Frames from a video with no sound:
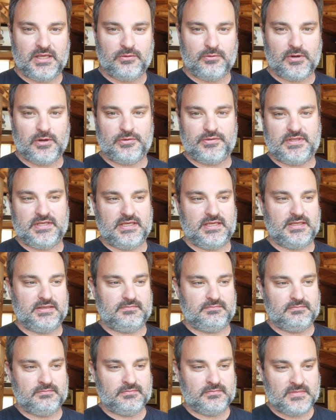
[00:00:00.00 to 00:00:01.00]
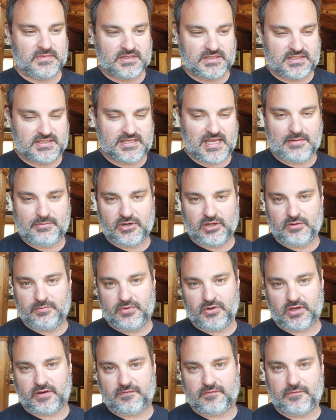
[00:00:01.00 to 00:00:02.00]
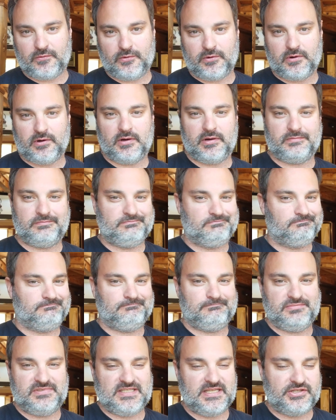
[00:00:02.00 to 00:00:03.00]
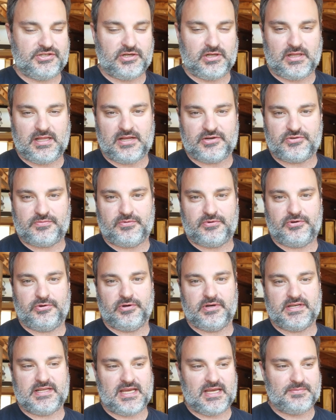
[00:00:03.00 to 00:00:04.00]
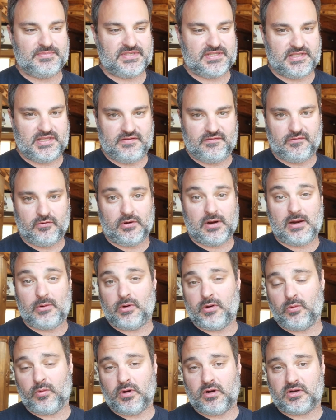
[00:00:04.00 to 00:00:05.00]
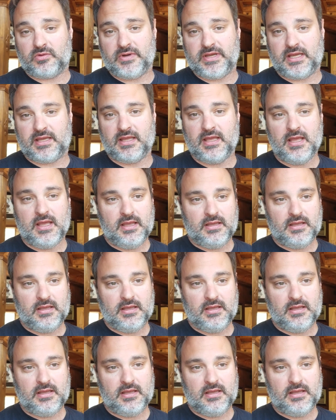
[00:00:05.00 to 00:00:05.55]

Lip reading: he wrote the seminal book for digital entrepreneur types, The 4 Hour Work Week.